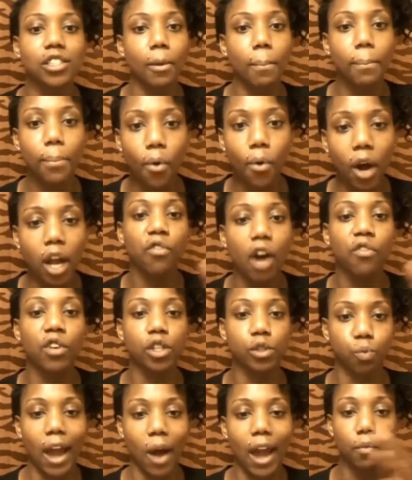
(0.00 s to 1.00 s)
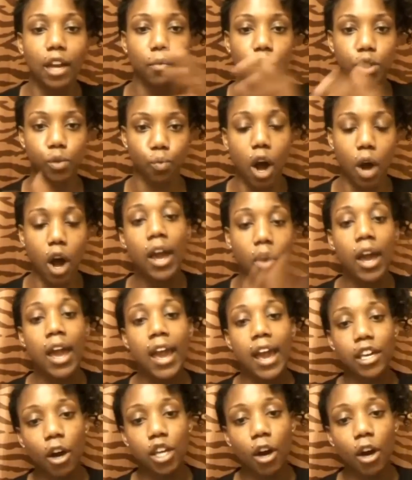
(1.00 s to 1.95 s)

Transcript: It's the point of what's right and what's wrong.